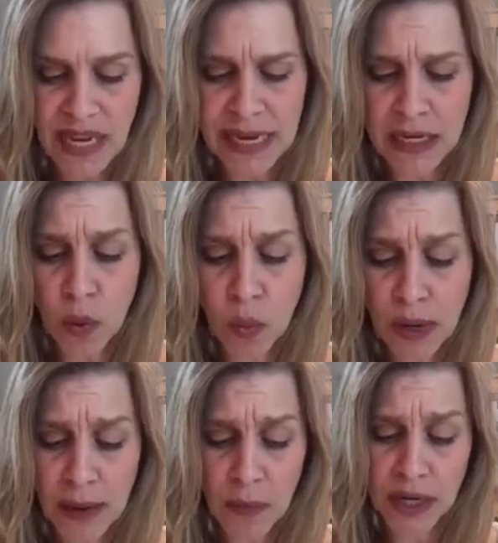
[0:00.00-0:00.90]
And
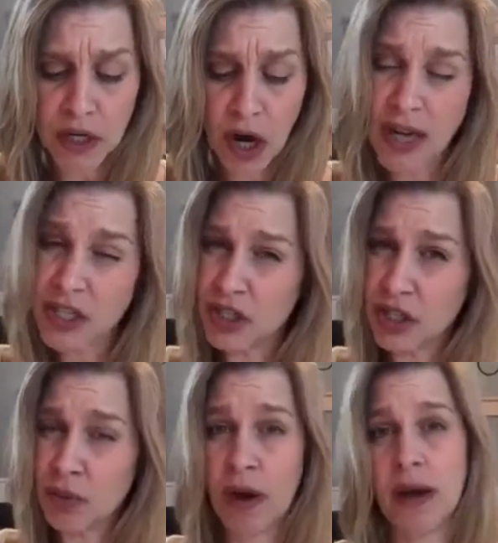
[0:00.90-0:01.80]
what I want to caution
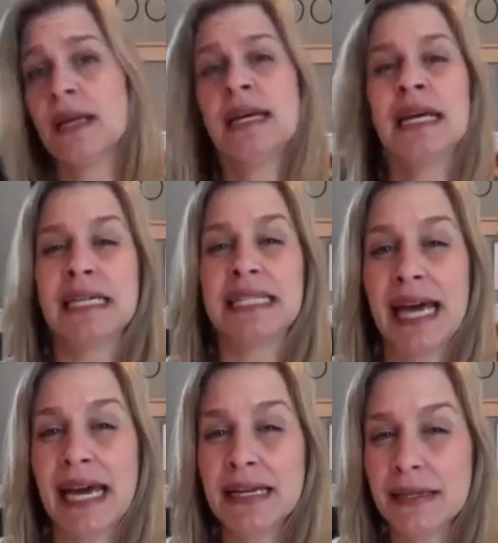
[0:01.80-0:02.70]
you on is
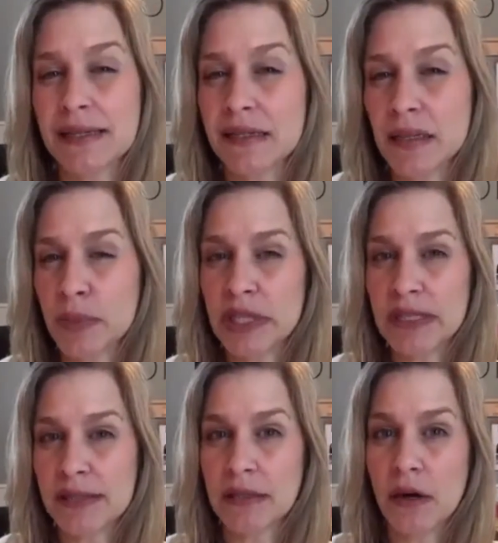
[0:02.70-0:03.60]
that is a slippery
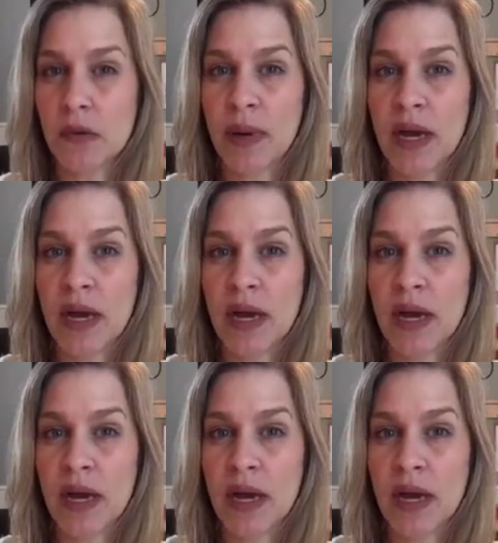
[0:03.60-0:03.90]
slope,